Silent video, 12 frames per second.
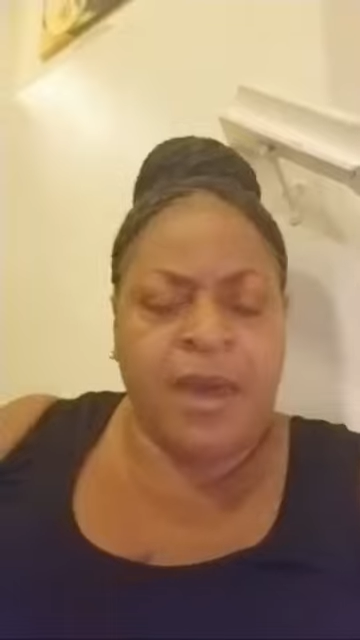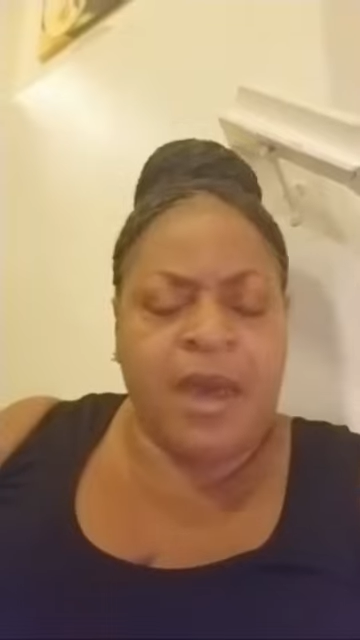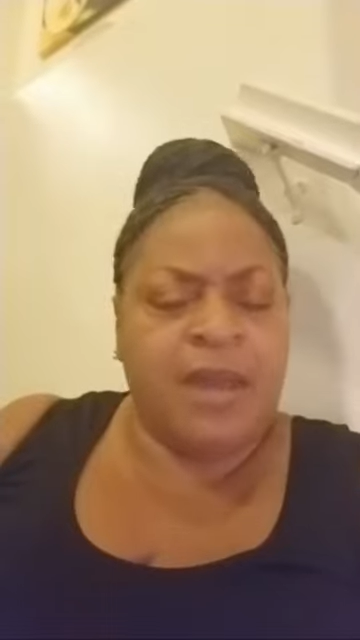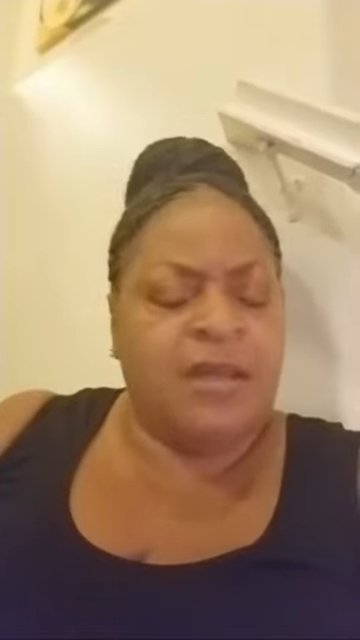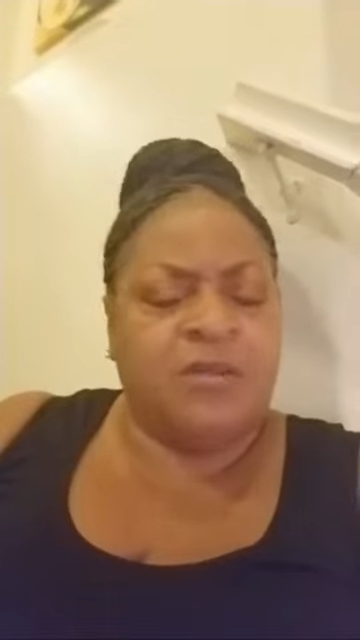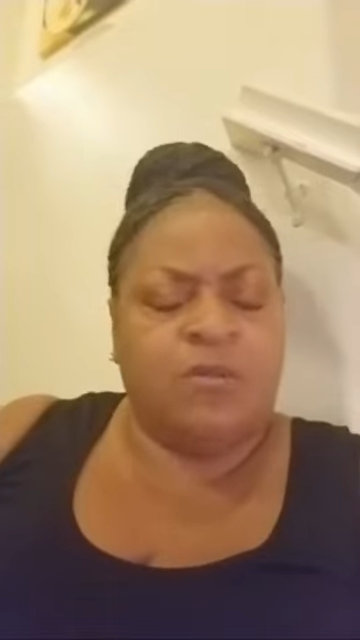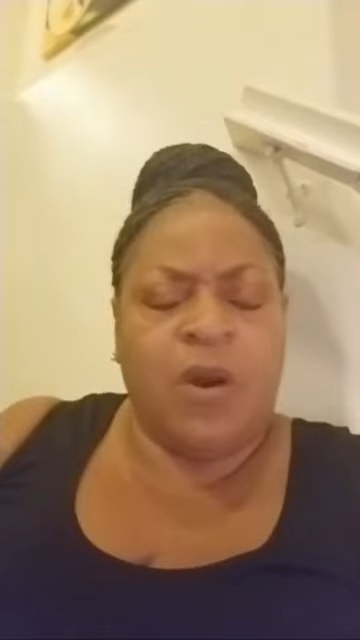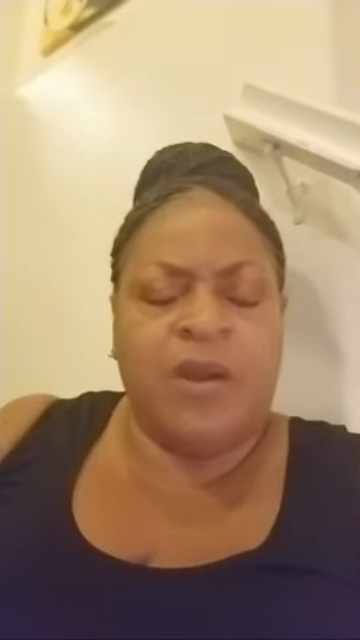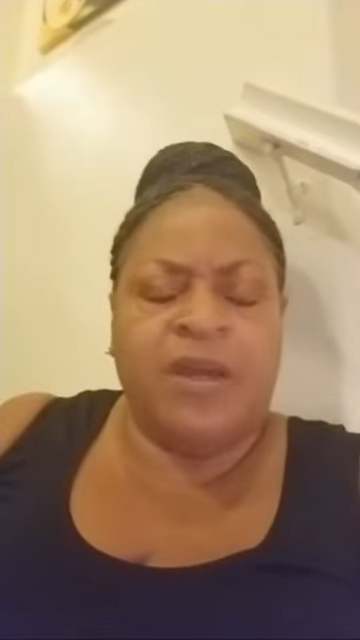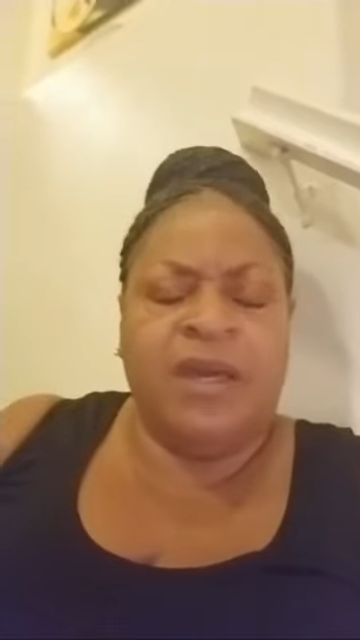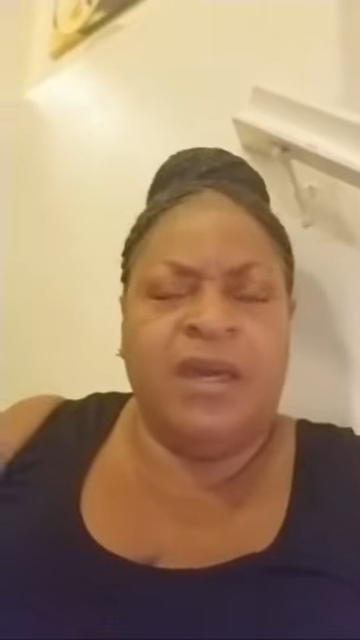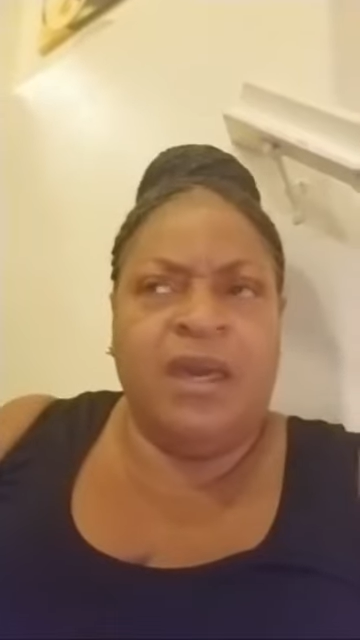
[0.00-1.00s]
And as
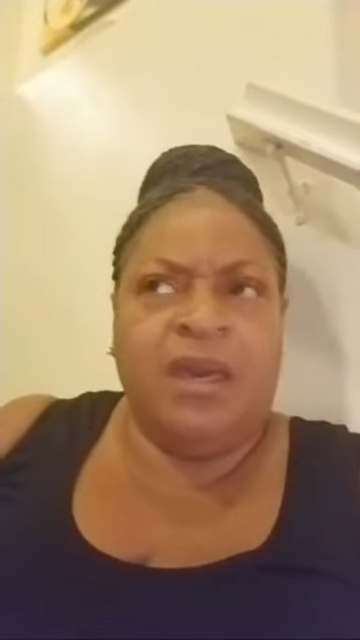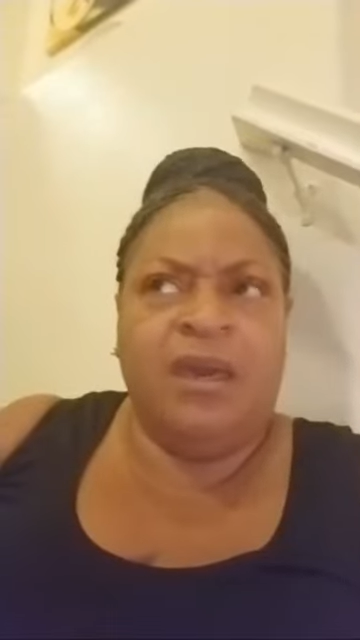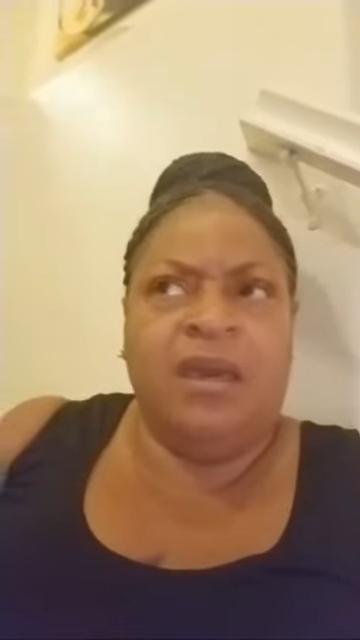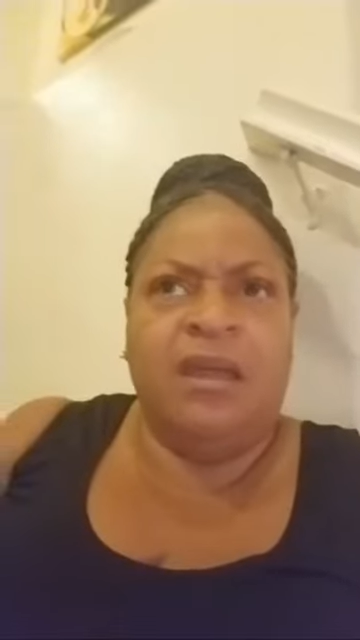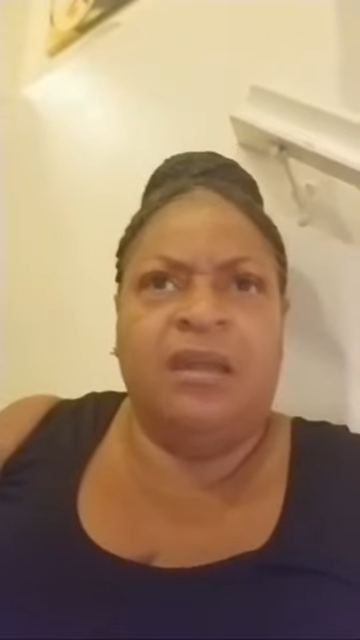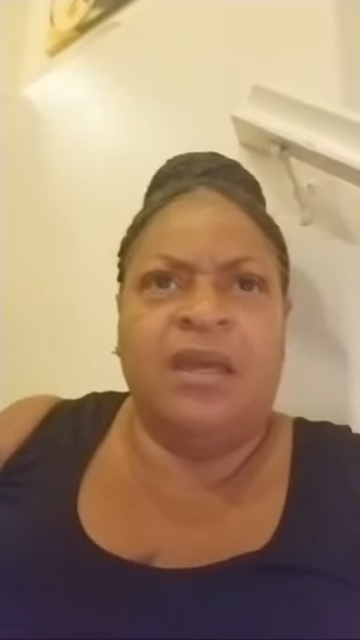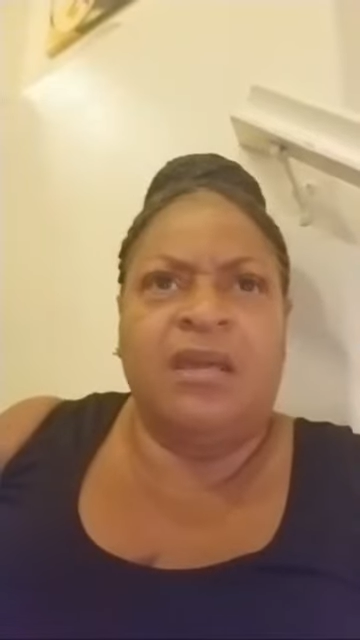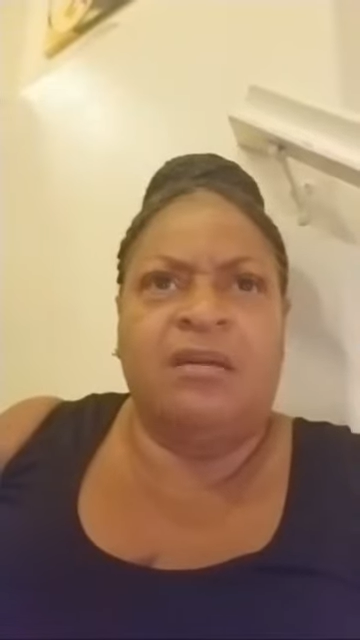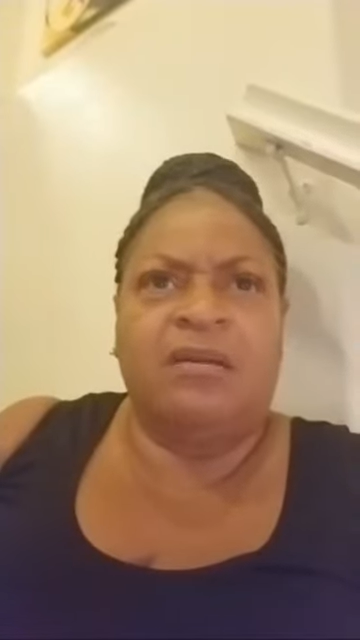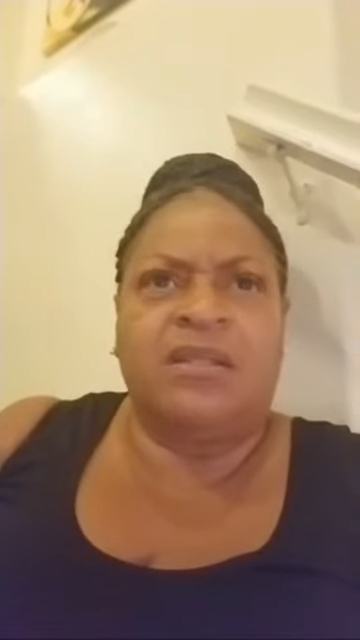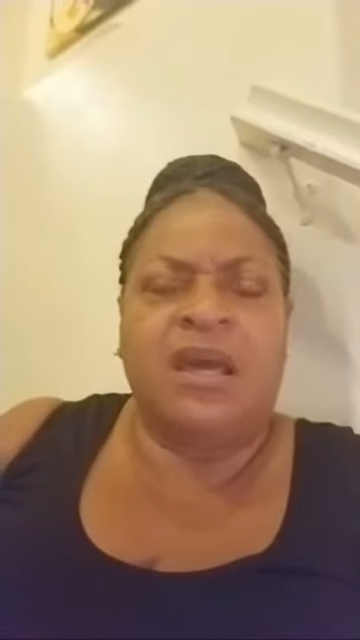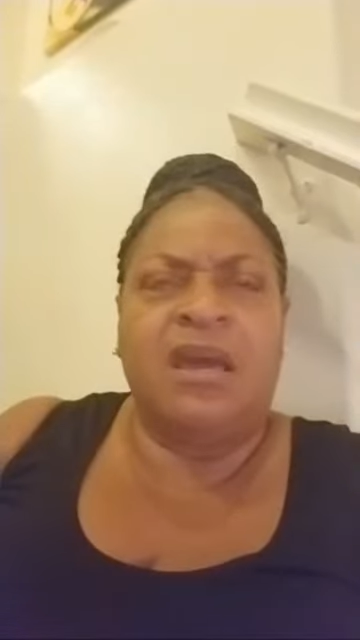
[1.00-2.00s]
working in the
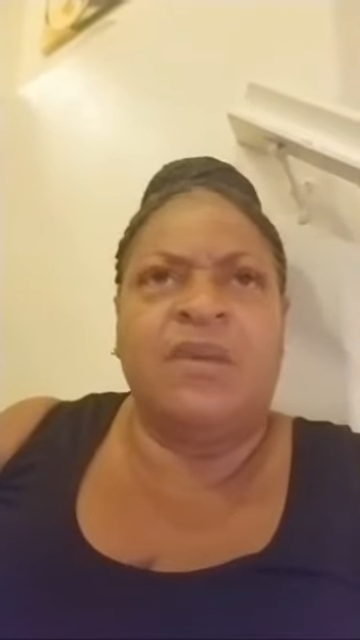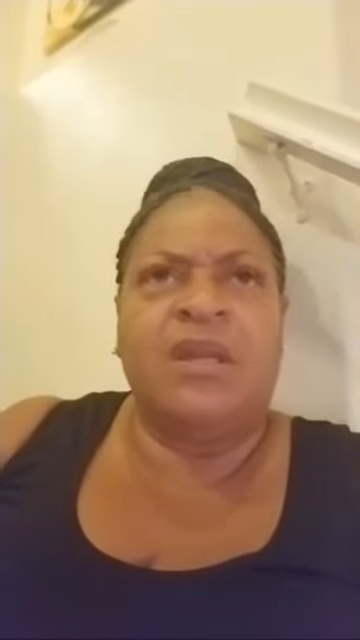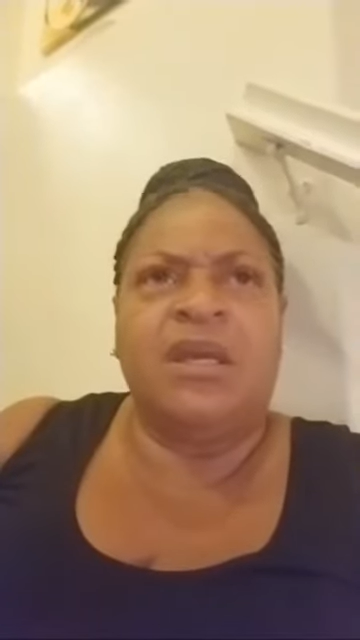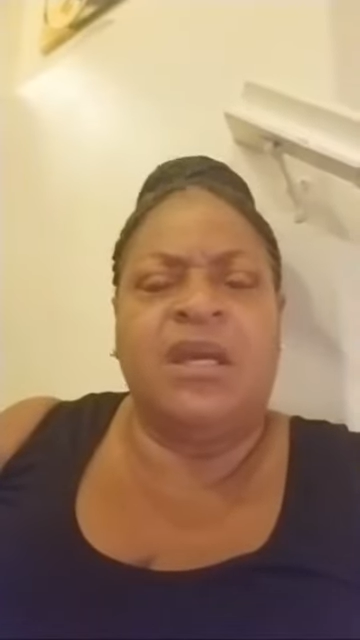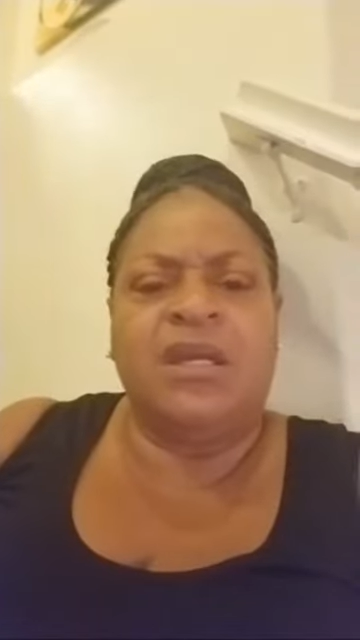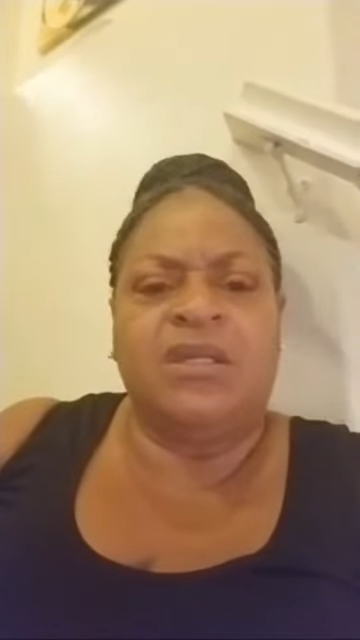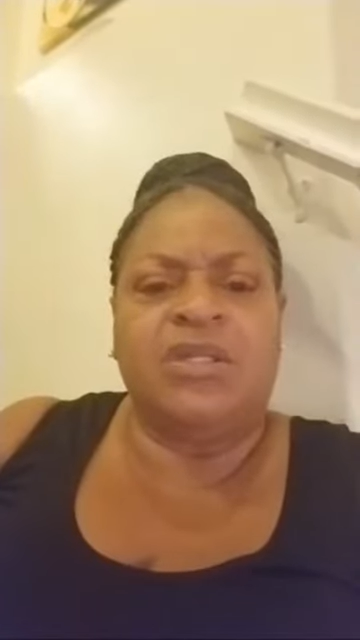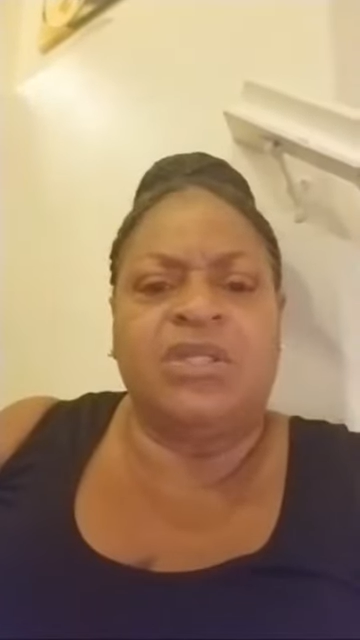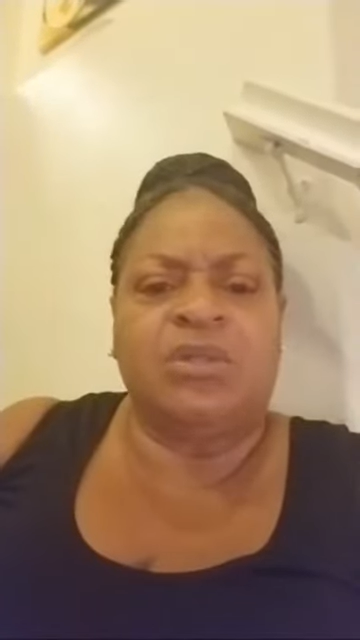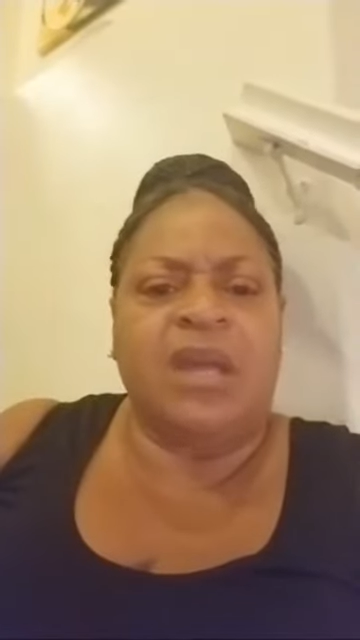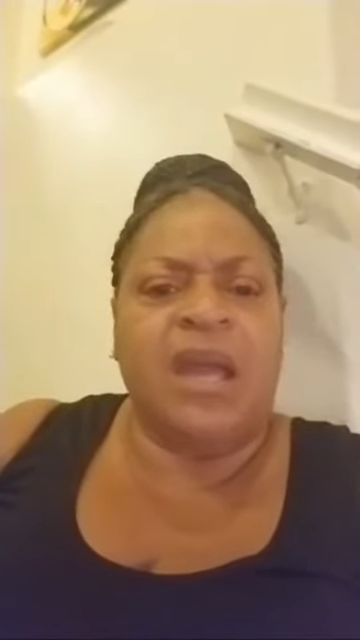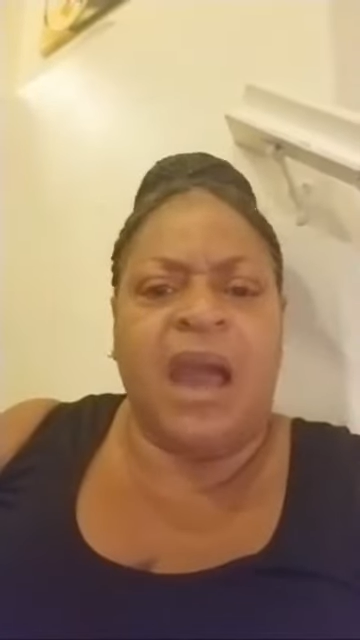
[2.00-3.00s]
entertainment industry,